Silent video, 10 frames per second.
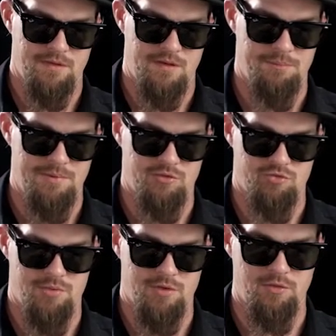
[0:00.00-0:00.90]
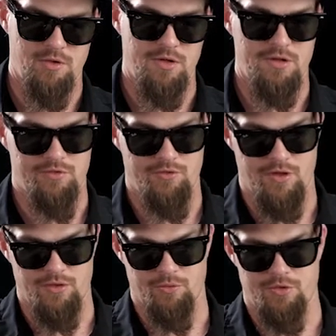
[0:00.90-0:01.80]
it being spring loaded, it's
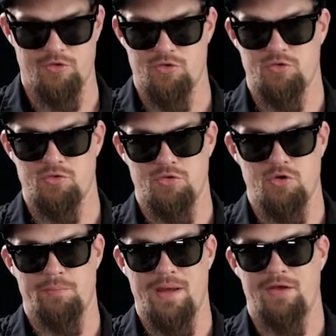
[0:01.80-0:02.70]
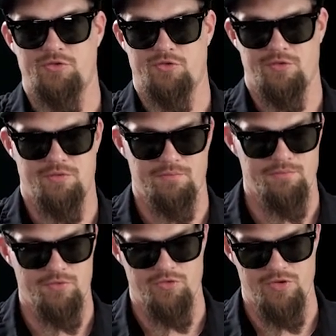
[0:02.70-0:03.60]
not going to go past
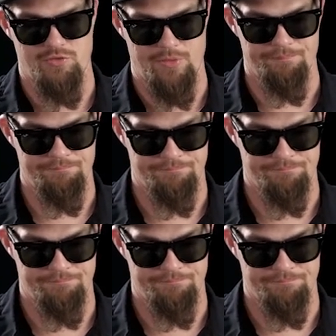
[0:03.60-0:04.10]
the C-clip.